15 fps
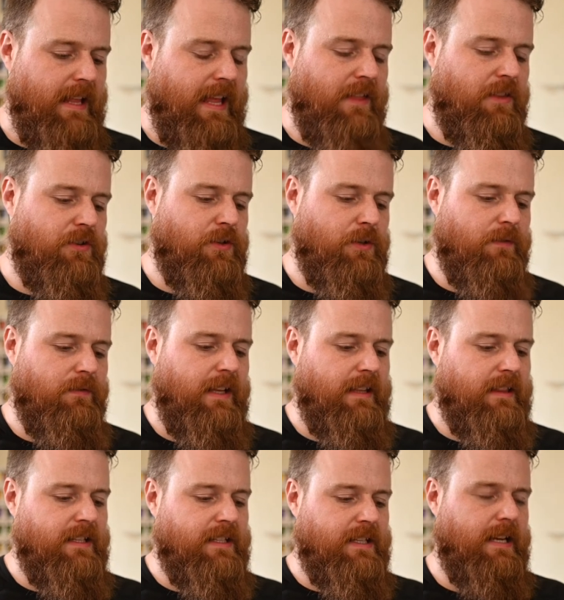there's sort of like
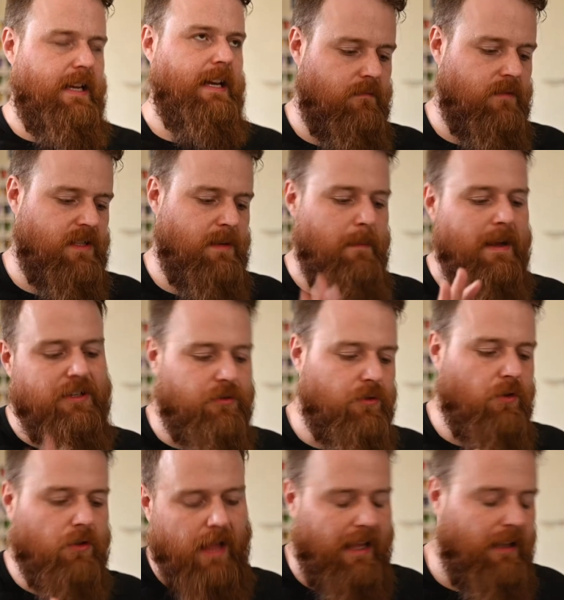this
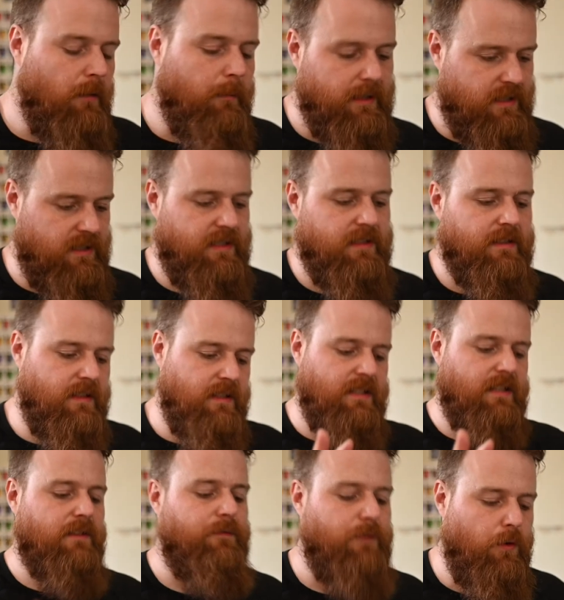symmetrical element to
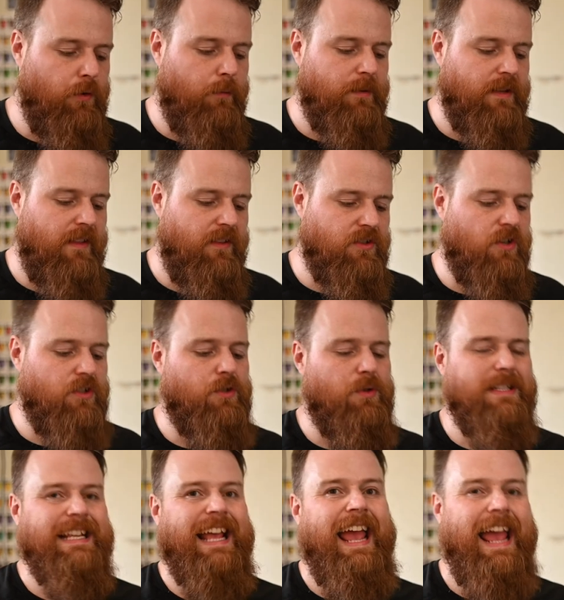the photo, but then there's also
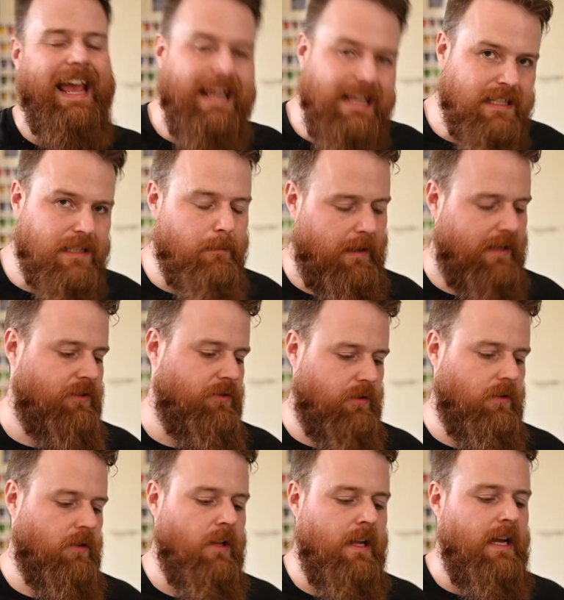this
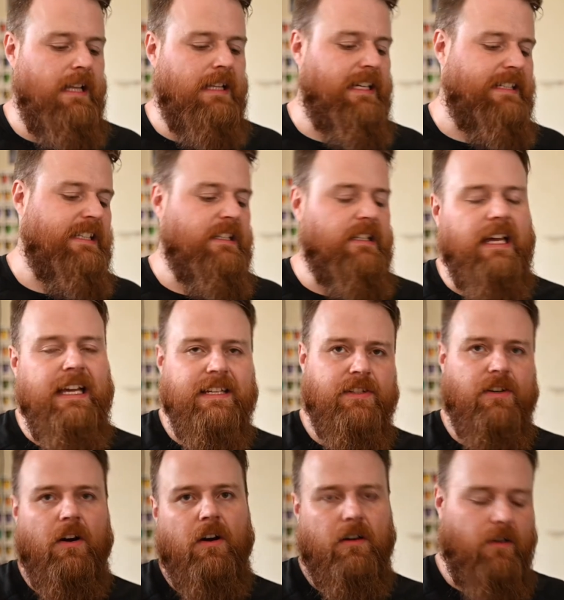asymmetrical, like the lights
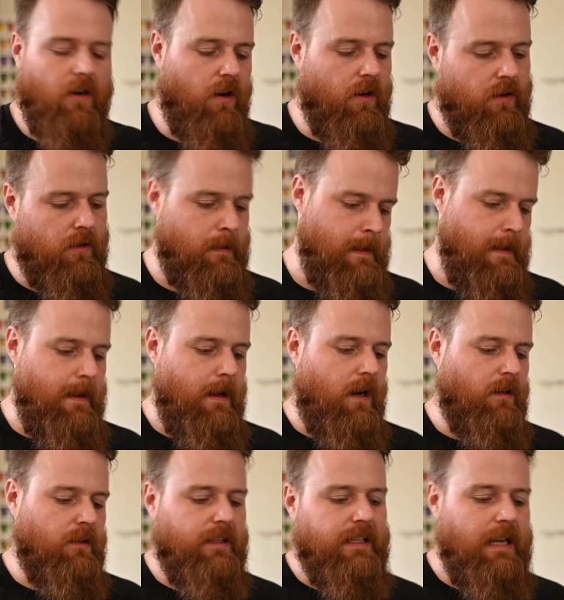are
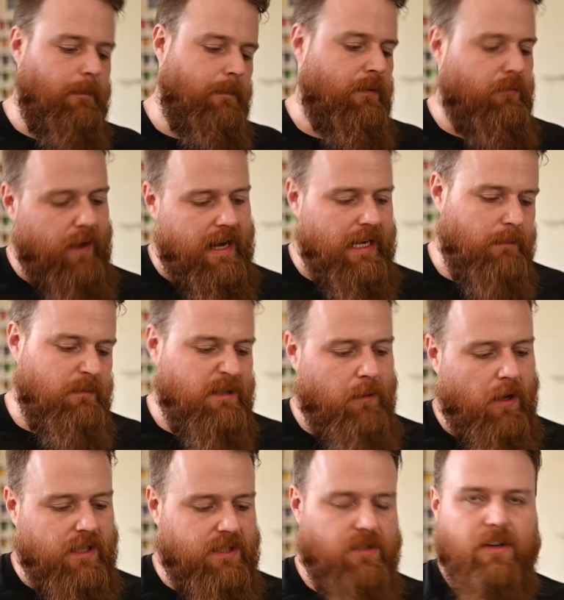lit up in random
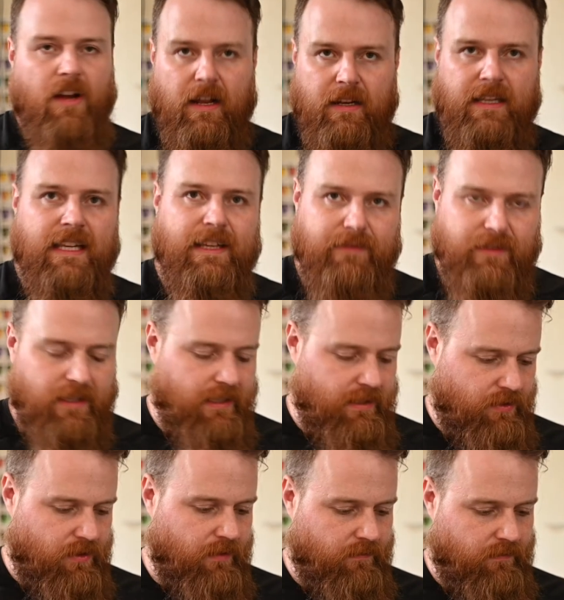spots. They're not evenly
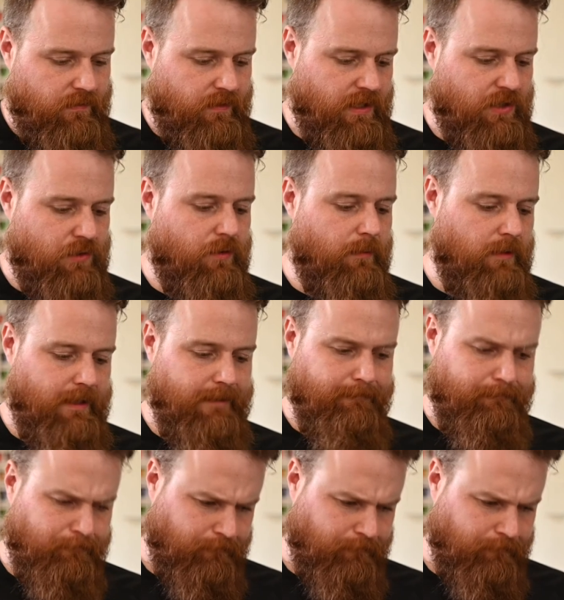sort of distributed.